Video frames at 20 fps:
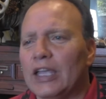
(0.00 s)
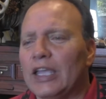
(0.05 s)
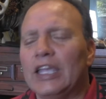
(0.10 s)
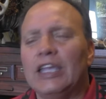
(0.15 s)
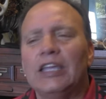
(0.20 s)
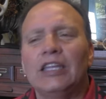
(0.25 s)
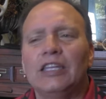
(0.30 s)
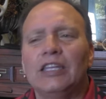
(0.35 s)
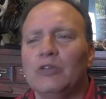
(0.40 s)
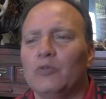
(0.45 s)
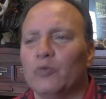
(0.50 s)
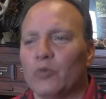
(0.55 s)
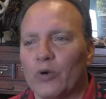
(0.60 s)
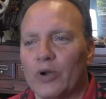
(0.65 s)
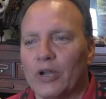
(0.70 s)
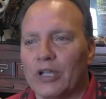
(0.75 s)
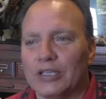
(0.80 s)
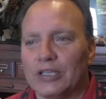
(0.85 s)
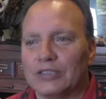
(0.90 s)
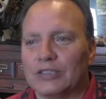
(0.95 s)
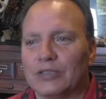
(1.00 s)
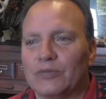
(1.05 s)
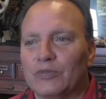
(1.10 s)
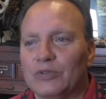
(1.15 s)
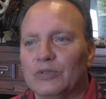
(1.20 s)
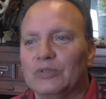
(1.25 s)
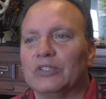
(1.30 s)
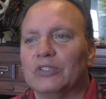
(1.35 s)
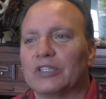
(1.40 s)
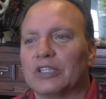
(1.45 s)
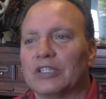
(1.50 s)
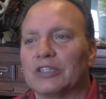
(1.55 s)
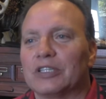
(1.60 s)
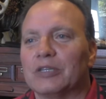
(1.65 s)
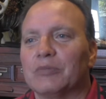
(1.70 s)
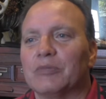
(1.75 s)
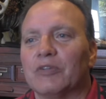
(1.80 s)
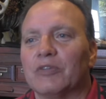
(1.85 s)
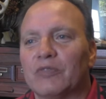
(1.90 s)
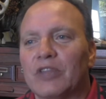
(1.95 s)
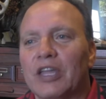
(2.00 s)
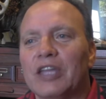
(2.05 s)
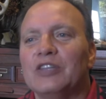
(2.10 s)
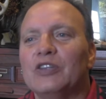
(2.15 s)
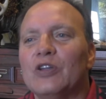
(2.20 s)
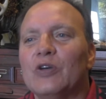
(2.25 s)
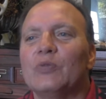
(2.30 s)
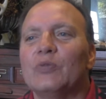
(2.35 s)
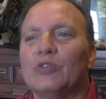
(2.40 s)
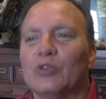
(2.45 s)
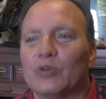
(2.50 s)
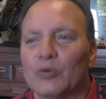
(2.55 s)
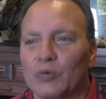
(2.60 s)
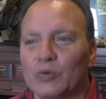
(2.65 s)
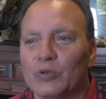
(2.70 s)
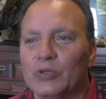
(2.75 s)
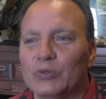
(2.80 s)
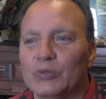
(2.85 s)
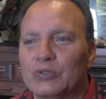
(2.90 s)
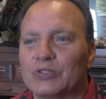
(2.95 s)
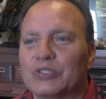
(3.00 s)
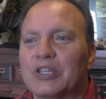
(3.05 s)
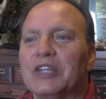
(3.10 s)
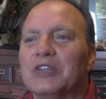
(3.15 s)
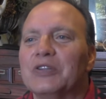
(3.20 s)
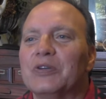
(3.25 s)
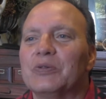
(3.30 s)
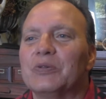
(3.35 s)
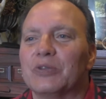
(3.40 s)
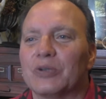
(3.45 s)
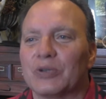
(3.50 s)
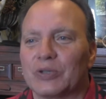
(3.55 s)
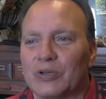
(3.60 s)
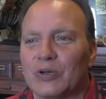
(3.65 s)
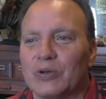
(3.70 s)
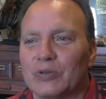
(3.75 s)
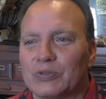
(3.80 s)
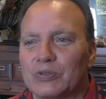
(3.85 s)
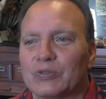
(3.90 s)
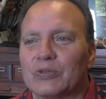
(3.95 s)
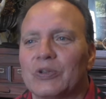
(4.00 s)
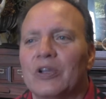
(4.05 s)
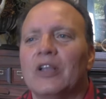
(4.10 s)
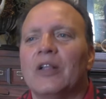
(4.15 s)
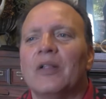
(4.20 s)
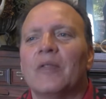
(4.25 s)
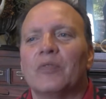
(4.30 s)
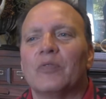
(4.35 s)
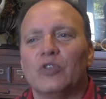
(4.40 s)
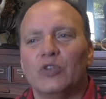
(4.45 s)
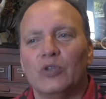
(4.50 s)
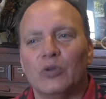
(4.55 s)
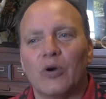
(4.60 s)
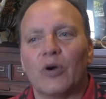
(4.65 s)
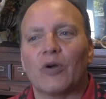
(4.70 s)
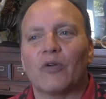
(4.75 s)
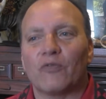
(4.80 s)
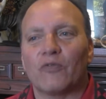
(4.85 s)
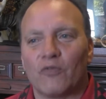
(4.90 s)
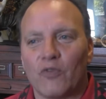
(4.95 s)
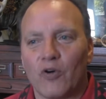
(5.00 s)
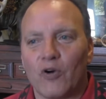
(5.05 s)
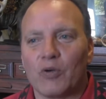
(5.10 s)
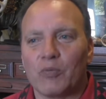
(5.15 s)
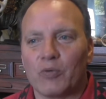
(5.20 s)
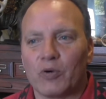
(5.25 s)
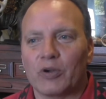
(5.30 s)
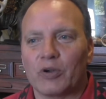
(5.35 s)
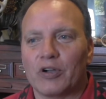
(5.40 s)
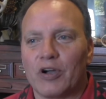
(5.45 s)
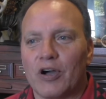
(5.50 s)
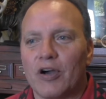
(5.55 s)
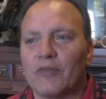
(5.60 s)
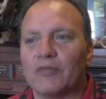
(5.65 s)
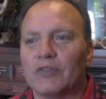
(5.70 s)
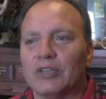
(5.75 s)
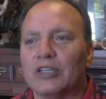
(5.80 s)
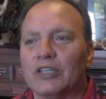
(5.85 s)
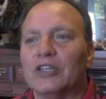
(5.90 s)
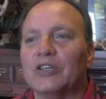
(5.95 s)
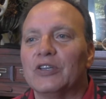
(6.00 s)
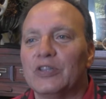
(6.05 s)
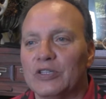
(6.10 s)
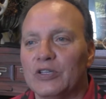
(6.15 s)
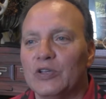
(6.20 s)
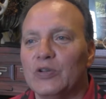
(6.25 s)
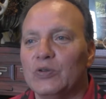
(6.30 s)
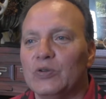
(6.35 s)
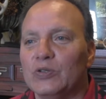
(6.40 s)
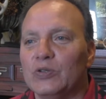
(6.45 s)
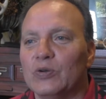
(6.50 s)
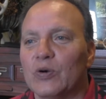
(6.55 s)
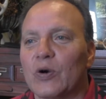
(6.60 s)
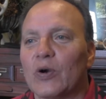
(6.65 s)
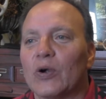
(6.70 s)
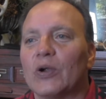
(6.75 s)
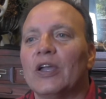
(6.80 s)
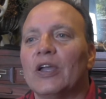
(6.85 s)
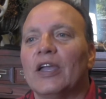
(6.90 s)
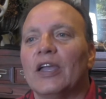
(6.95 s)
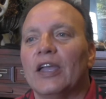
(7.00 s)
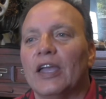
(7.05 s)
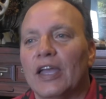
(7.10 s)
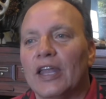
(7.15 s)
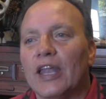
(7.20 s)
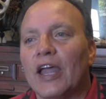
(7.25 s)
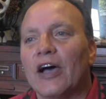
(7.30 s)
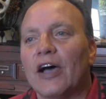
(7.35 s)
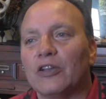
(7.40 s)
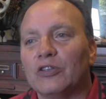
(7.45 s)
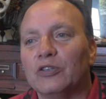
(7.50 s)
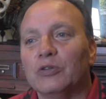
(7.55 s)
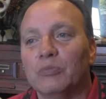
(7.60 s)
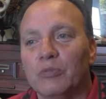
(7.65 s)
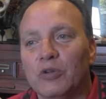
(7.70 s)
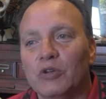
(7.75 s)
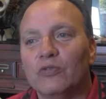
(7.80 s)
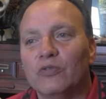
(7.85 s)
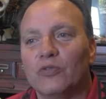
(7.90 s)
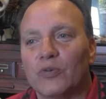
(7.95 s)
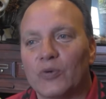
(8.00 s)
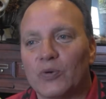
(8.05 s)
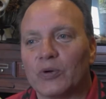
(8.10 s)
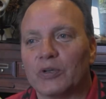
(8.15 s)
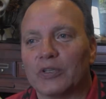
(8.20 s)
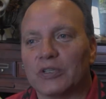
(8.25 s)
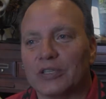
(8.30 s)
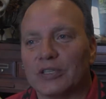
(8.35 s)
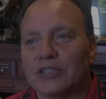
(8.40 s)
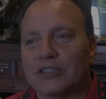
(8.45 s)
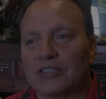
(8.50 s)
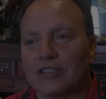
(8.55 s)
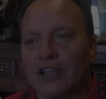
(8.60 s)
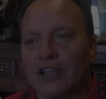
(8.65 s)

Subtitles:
Any race, if you look at them, if they know their roots, they know their culture, you are far more confident in who you are and how you move forward in this